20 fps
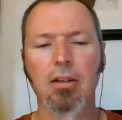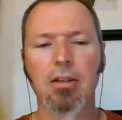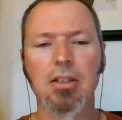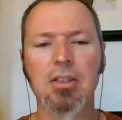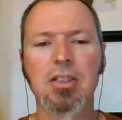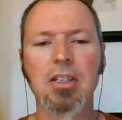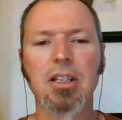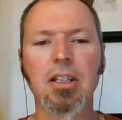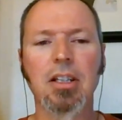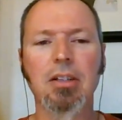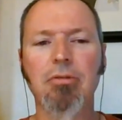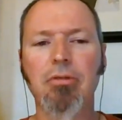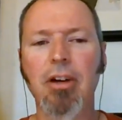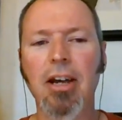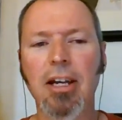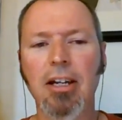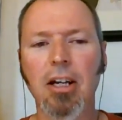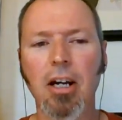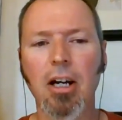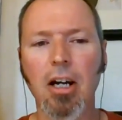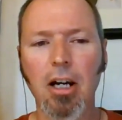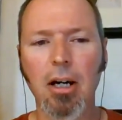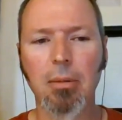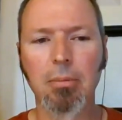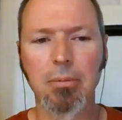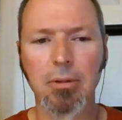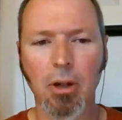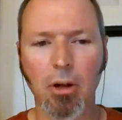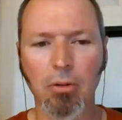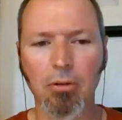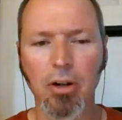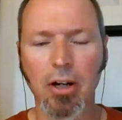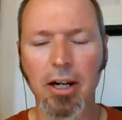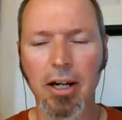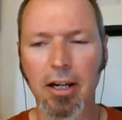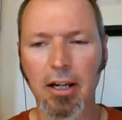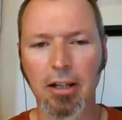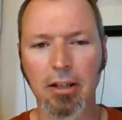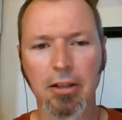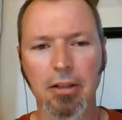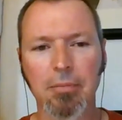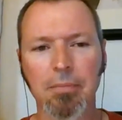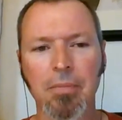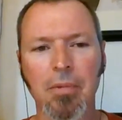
The ceiling fan hummed overhead.